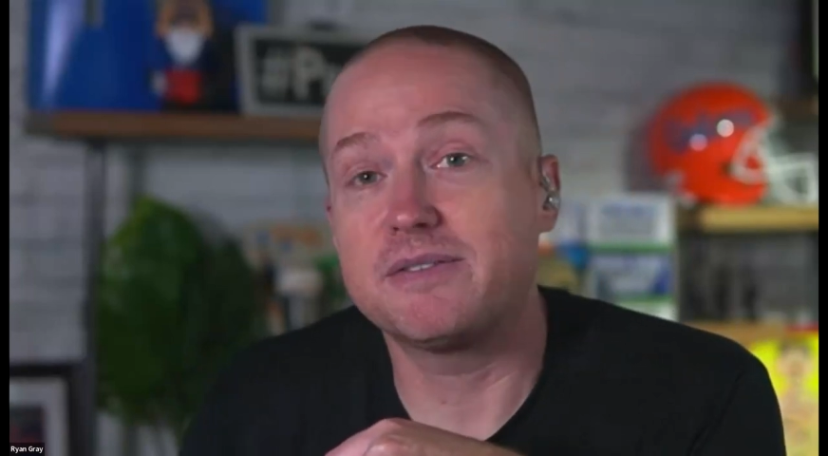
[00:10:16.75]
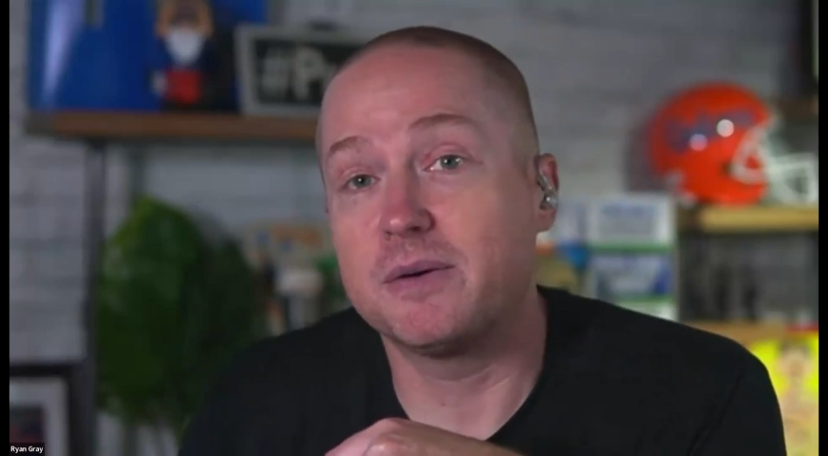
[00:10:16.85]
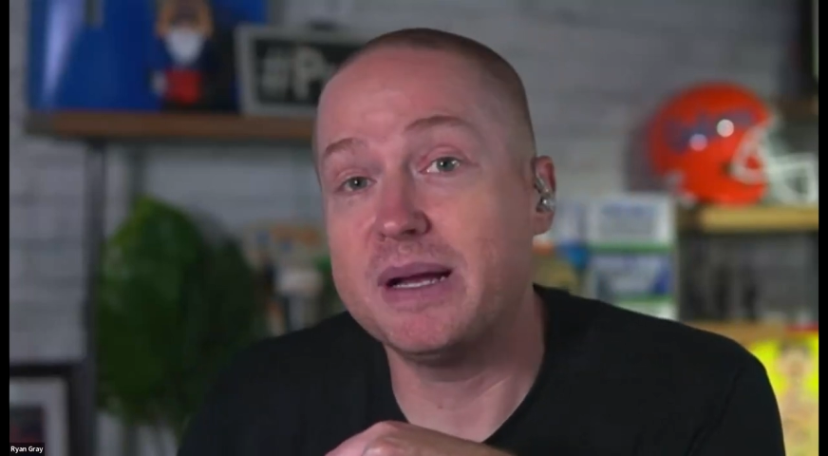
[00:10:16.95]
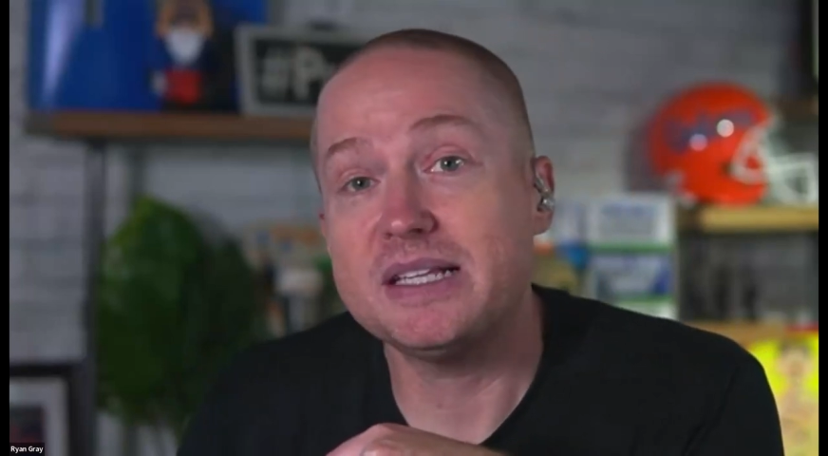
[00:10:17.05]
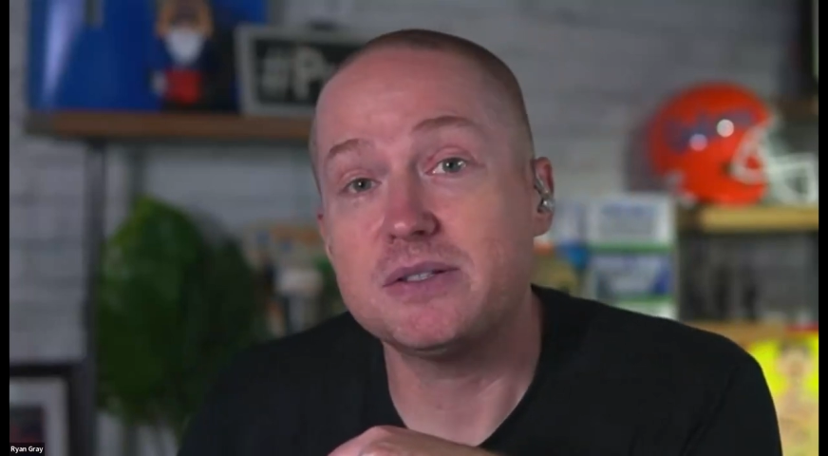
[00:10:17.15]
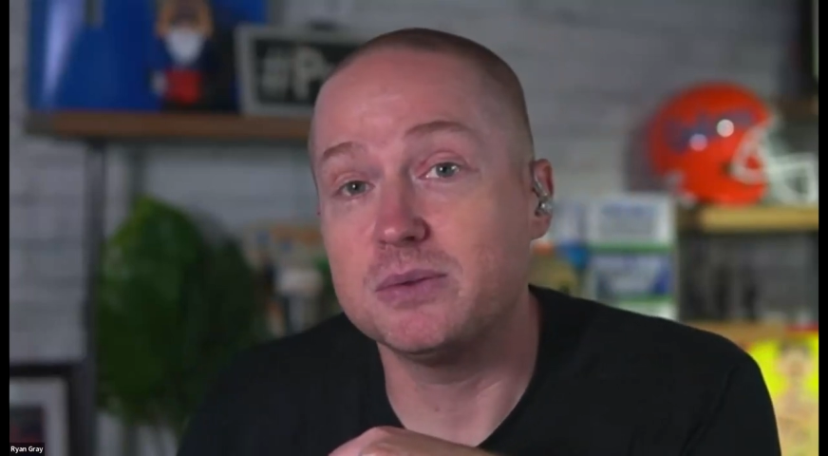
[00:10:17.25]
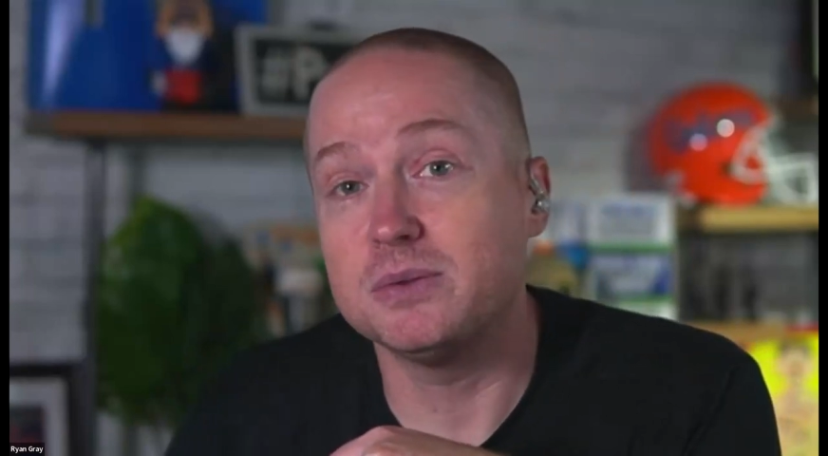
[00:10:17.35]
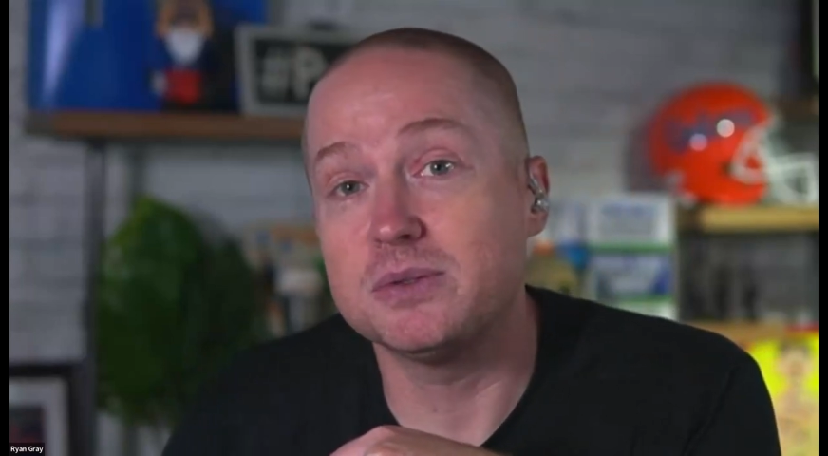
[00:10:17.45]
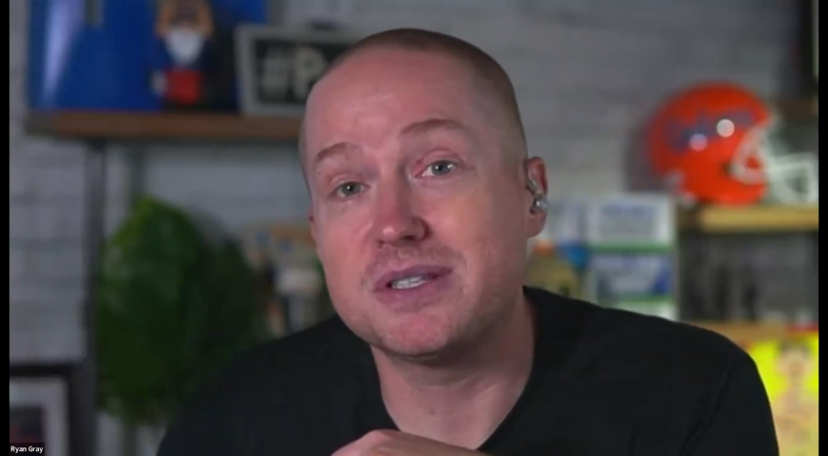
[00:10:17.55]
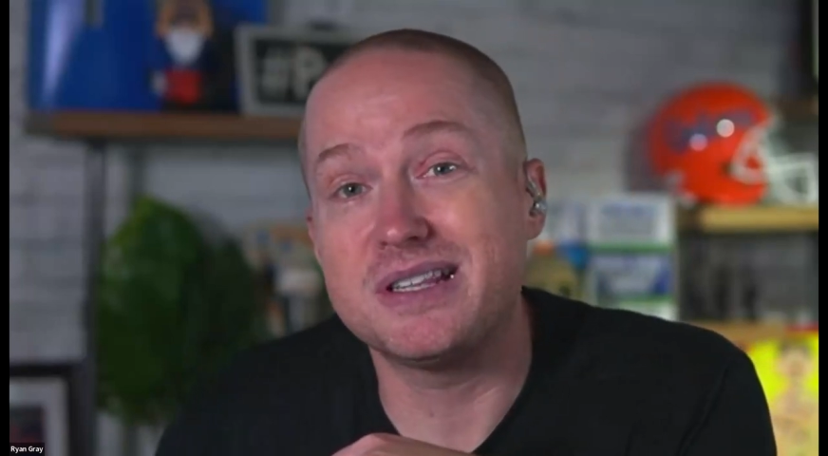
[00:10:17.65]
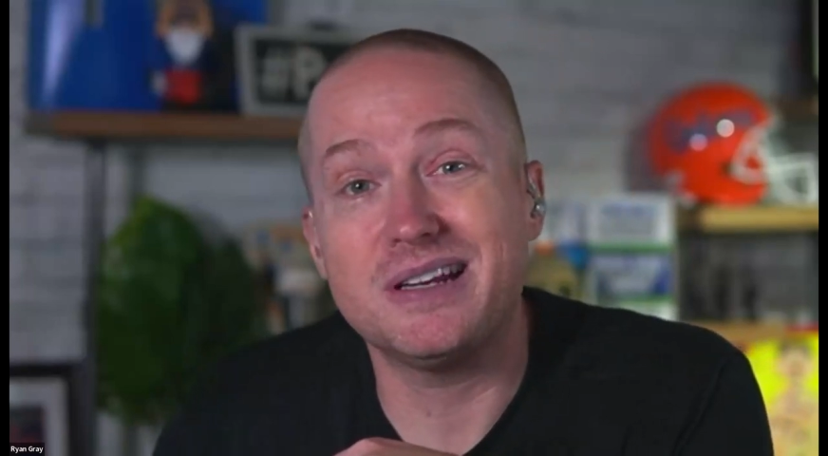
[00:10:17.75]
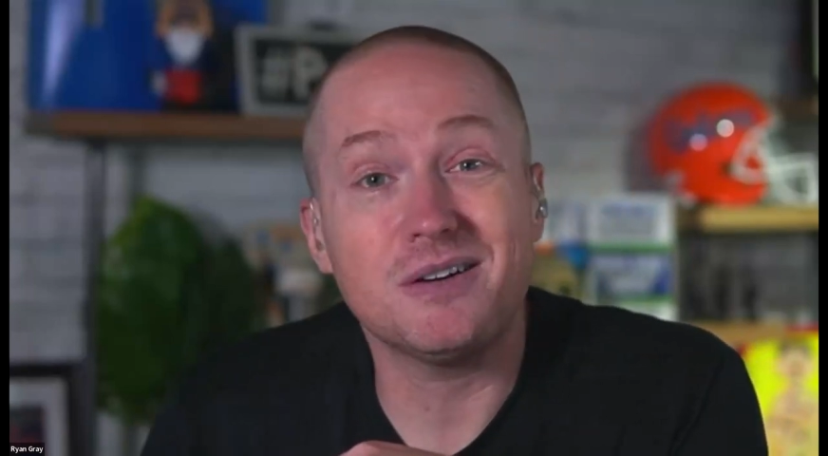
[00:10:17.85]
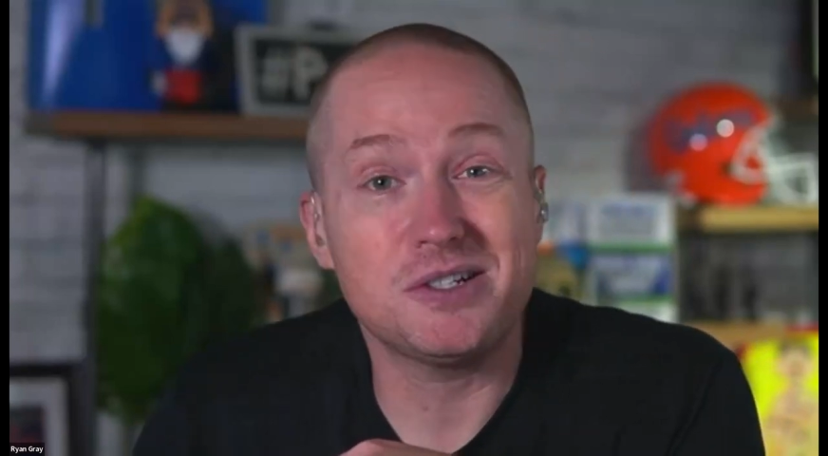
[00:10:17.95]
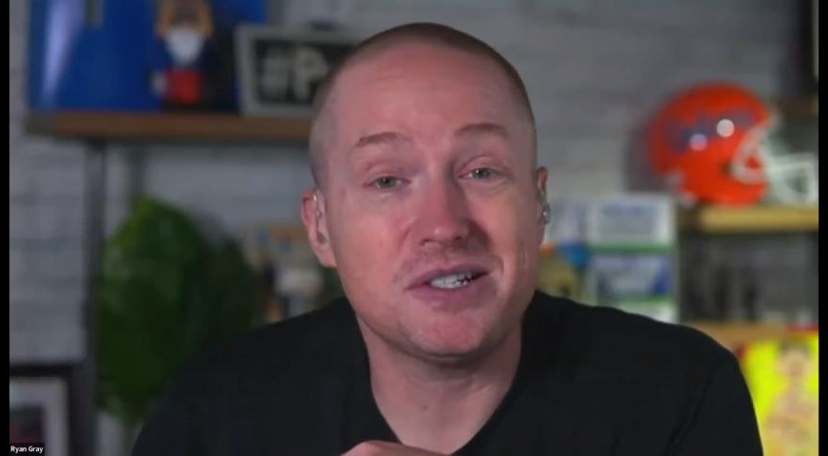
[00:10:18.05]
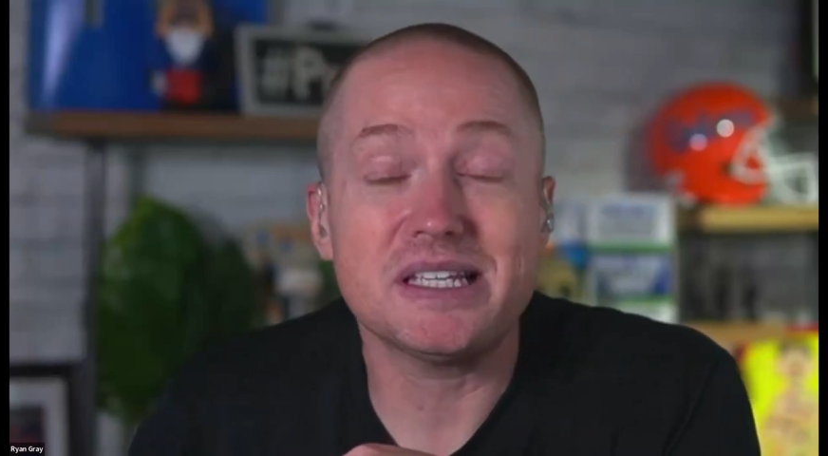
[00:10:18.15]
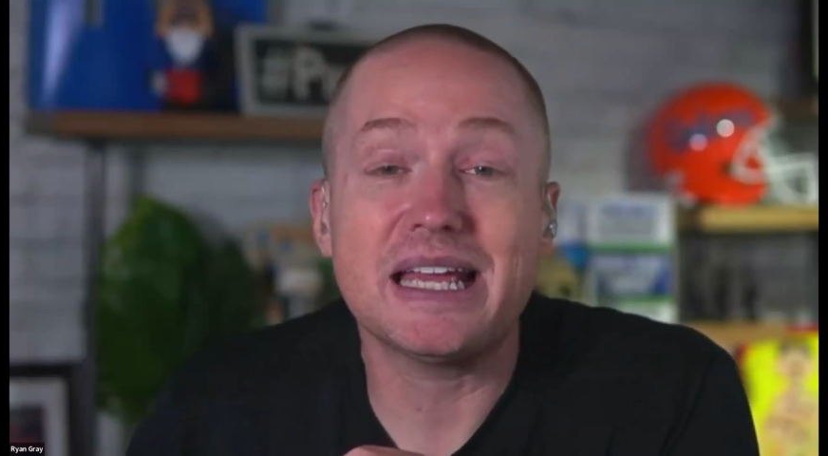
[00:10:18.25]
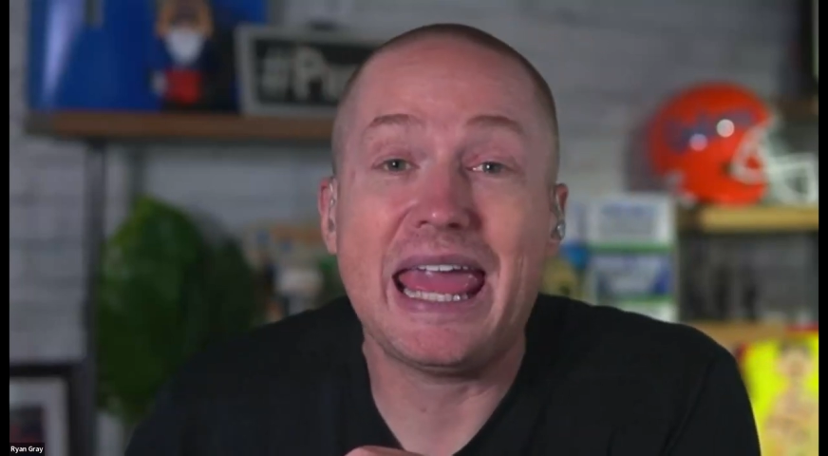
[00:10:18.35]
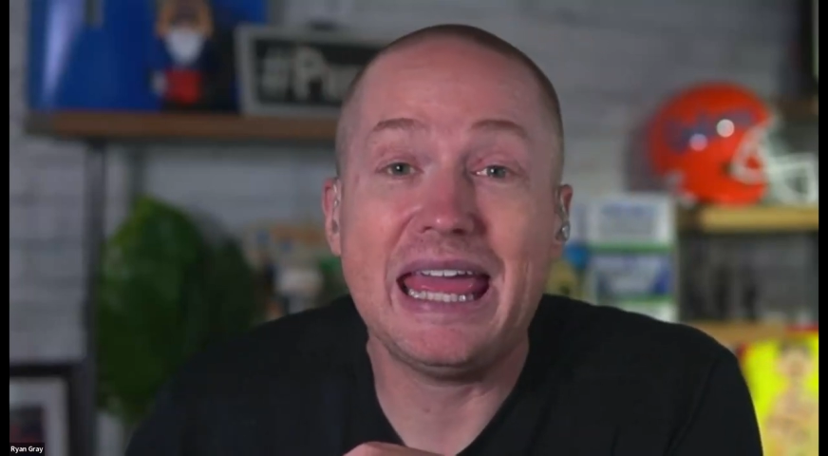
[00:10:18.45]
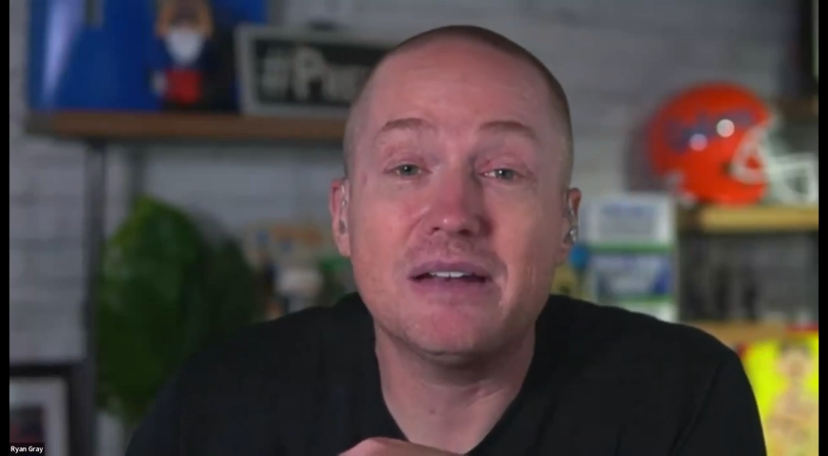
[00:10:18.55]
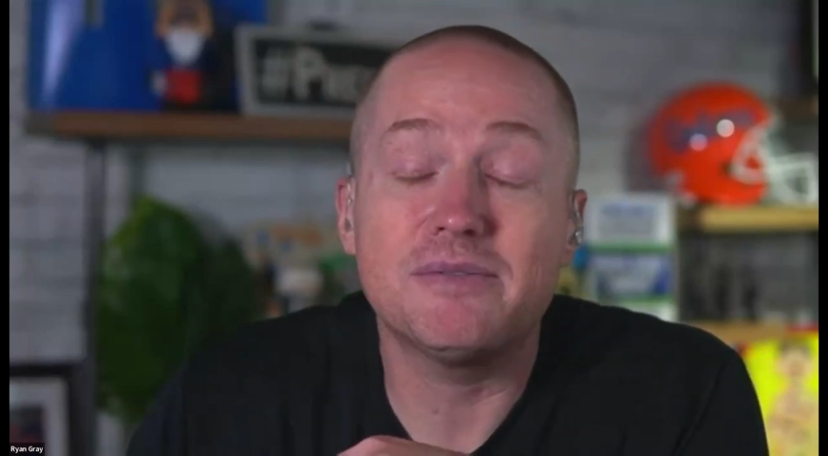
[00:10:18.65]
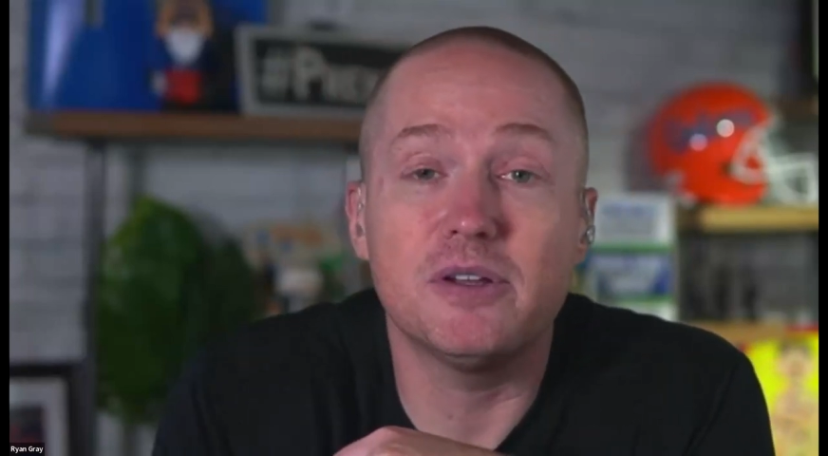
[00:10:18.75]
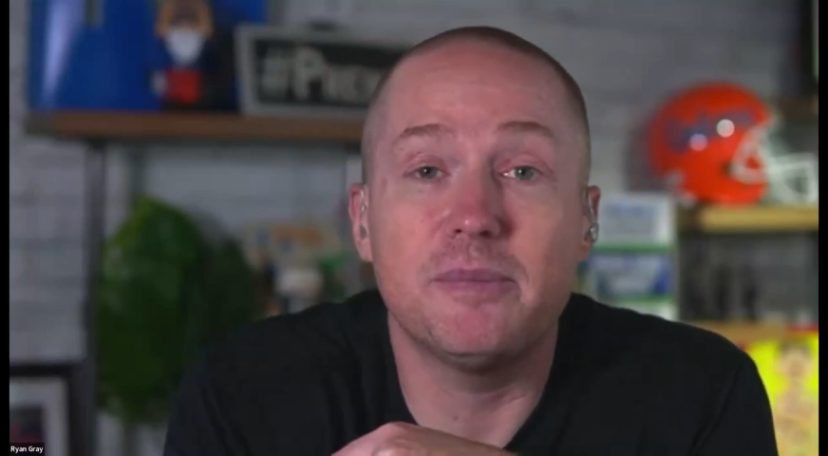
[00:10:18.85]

For med schools, there are just a handful